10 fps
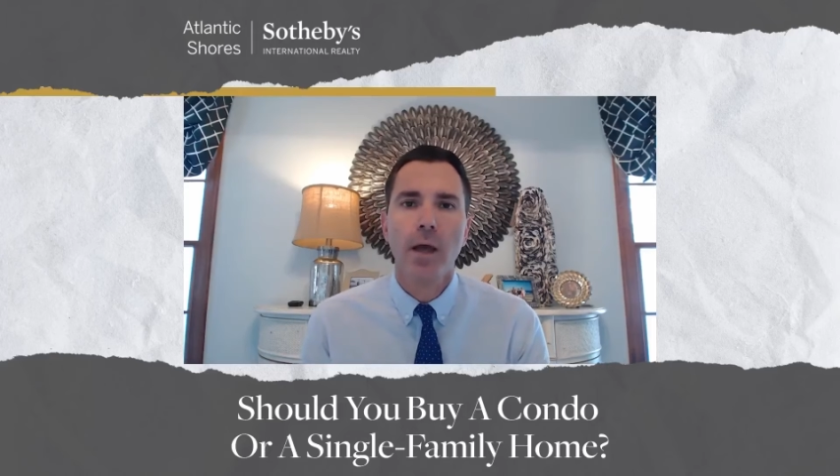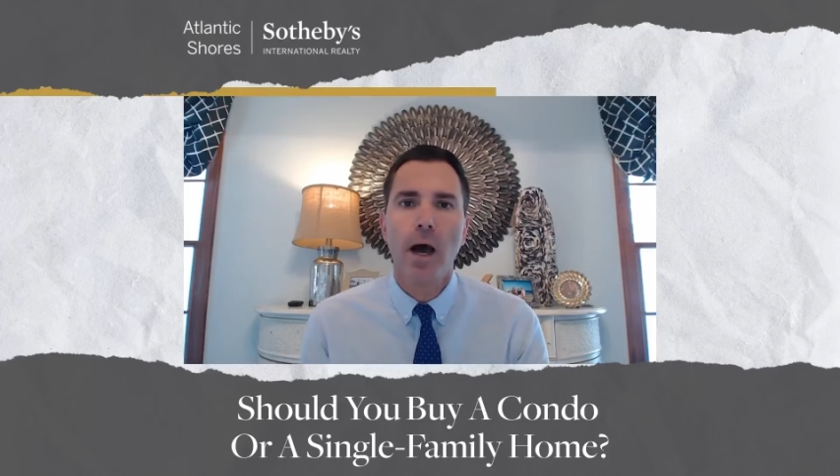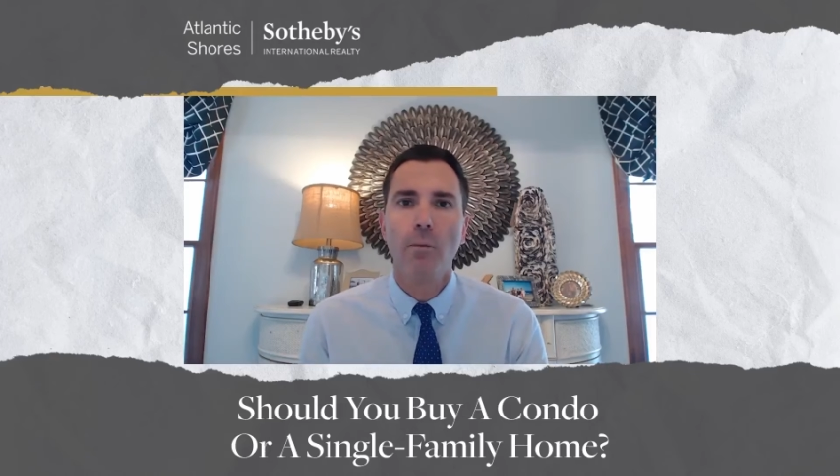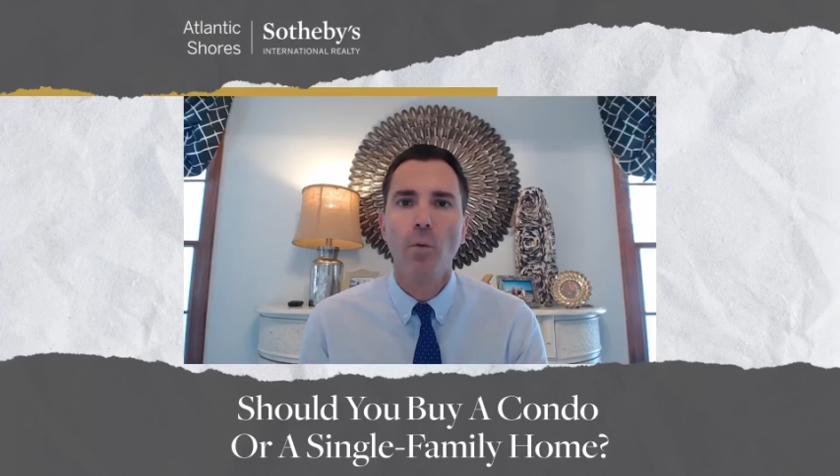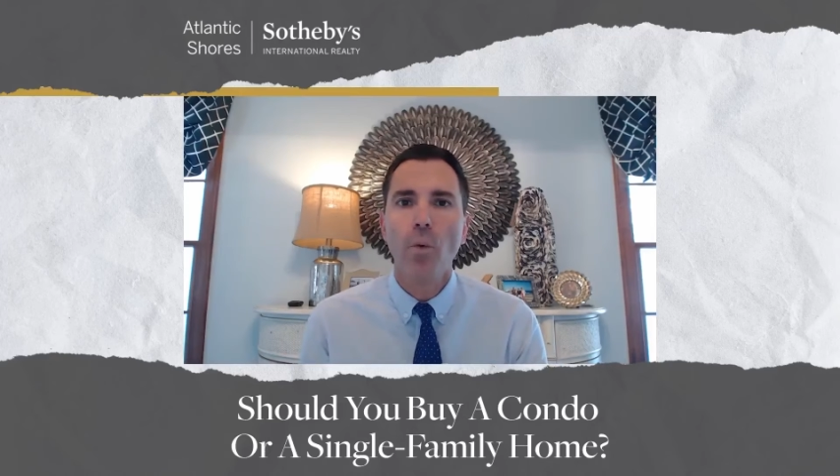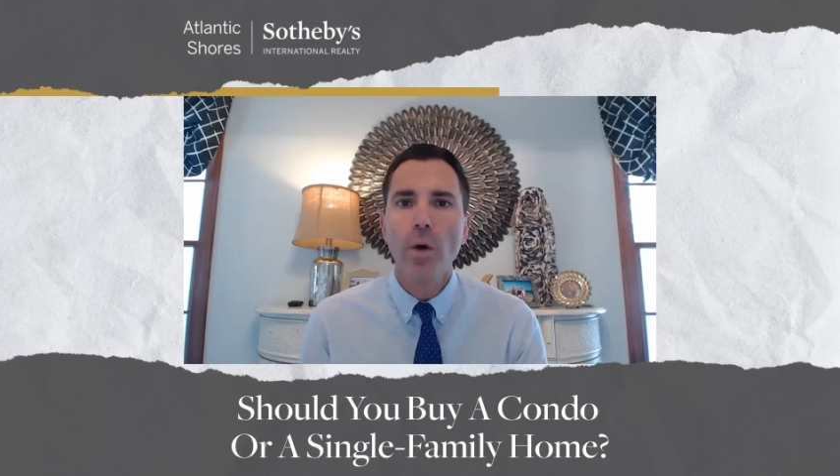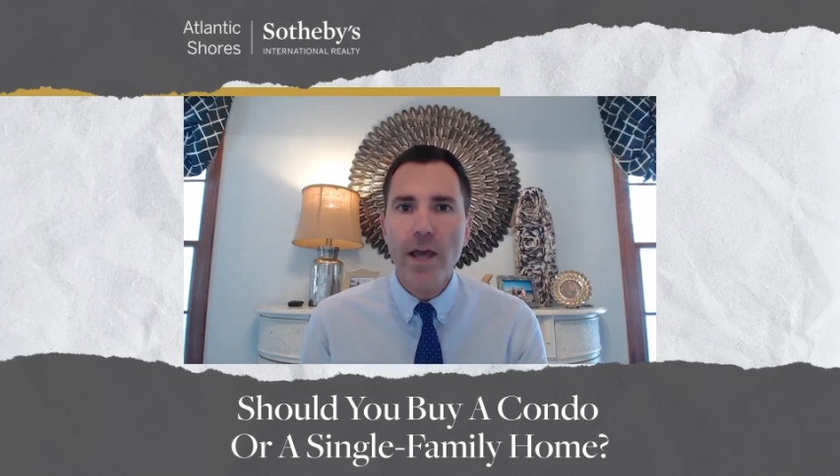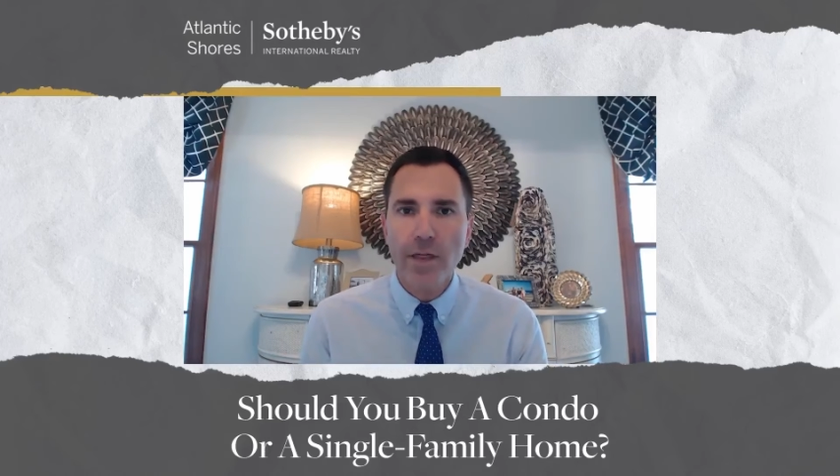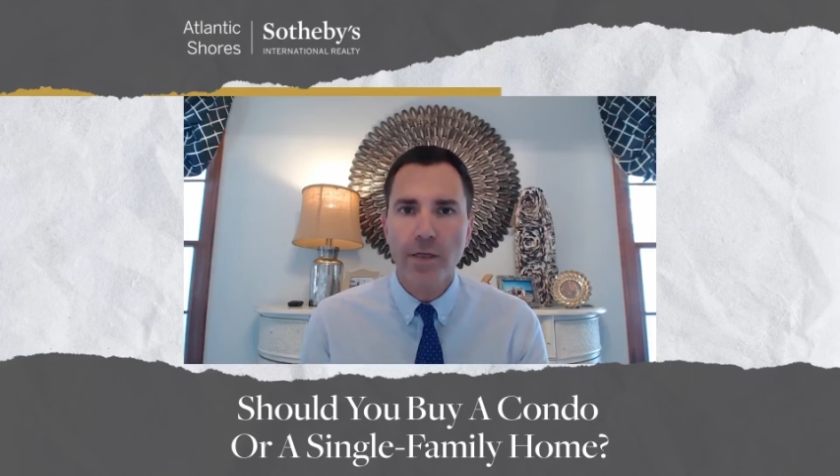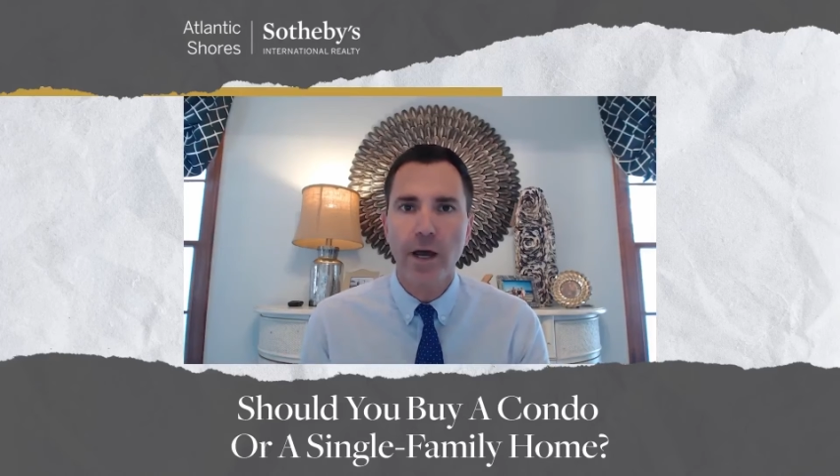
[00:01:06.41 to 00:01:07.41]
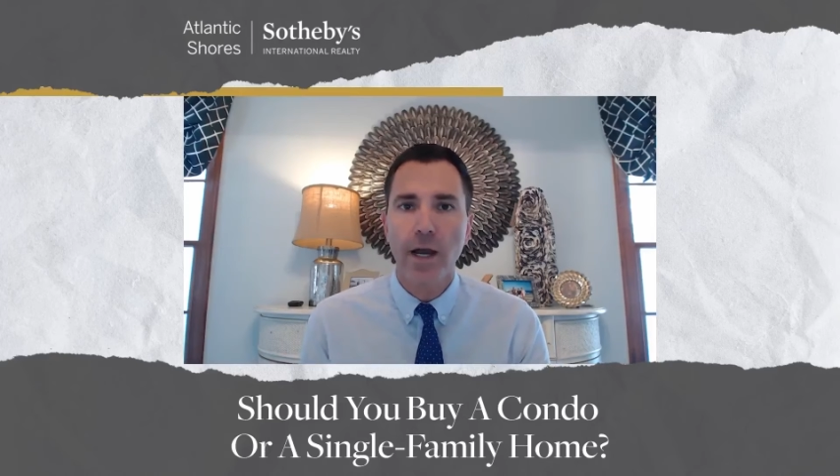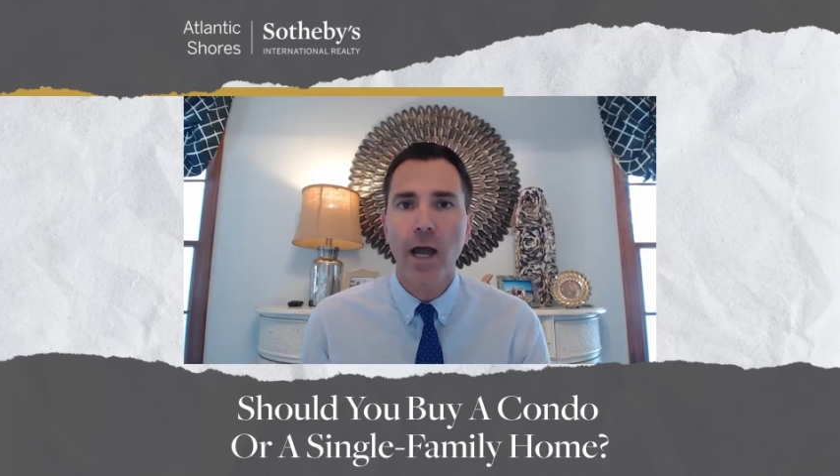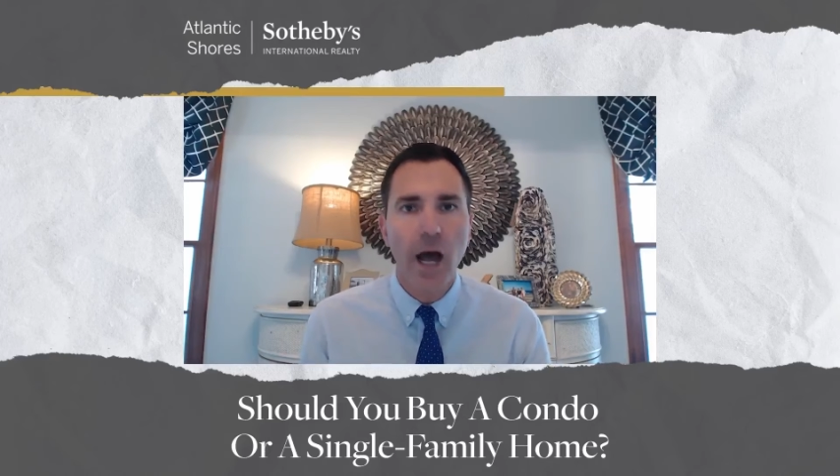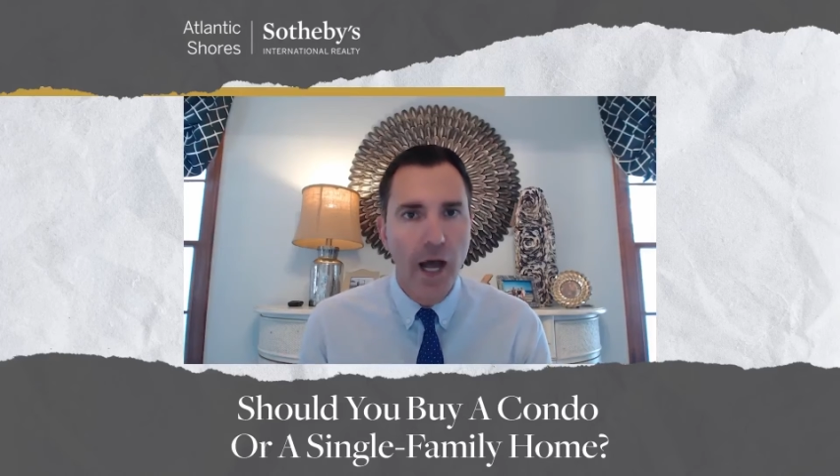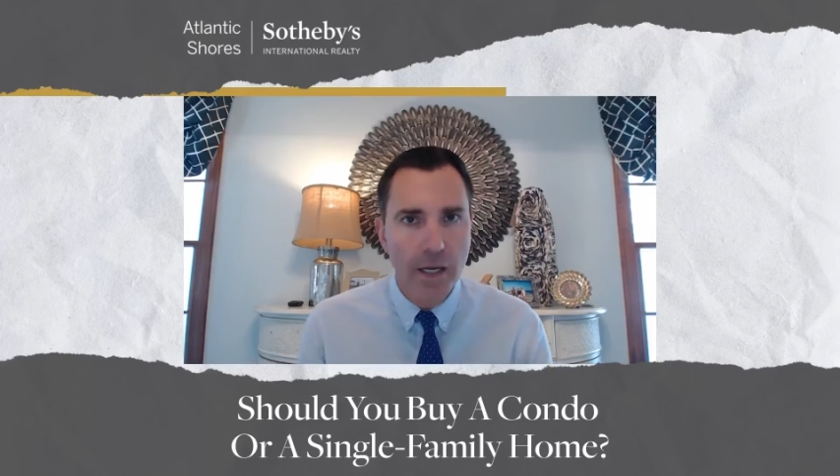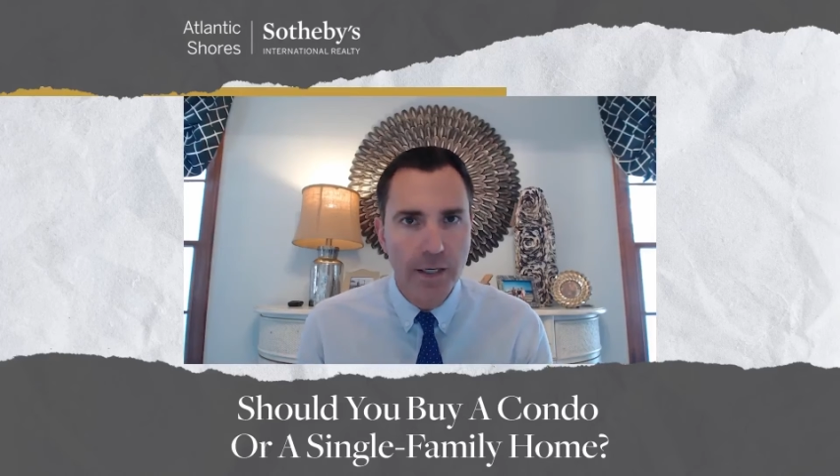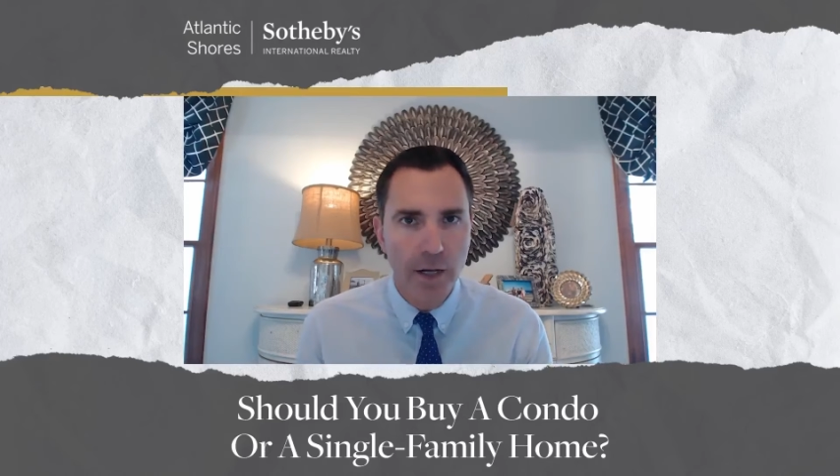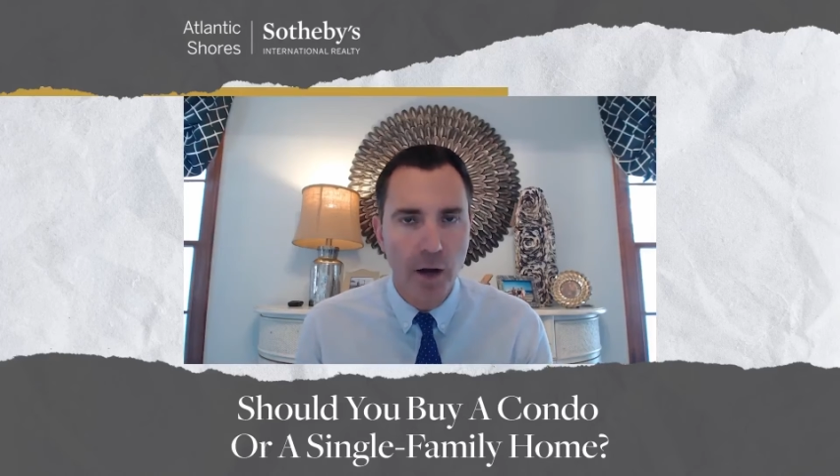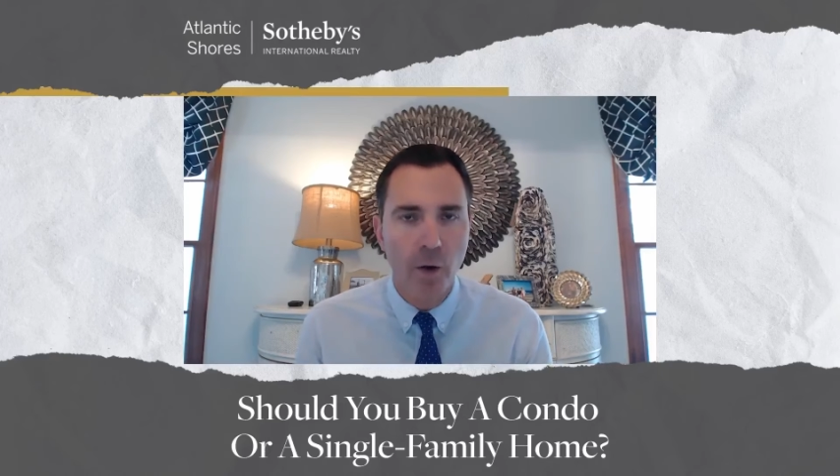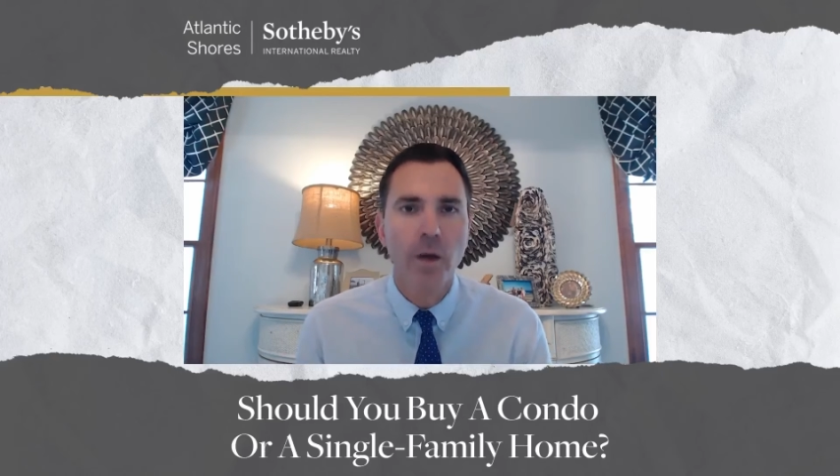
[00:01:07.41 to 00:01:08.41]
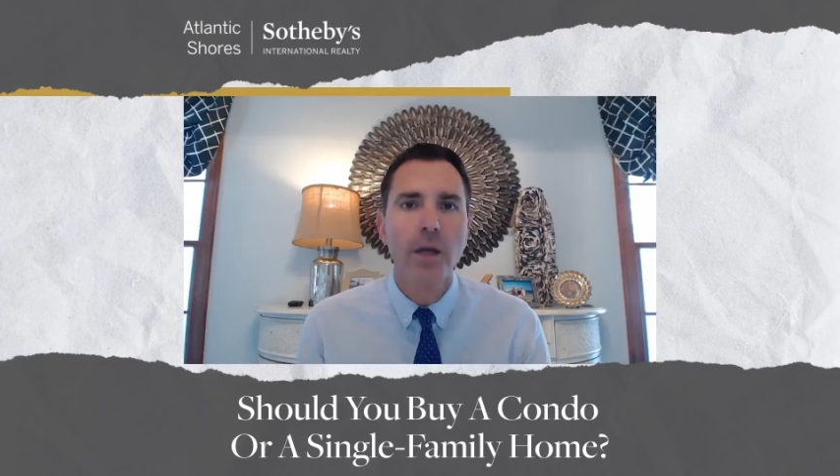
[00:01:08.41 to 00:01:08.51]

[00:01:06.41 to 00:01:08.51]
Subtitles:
With a condo,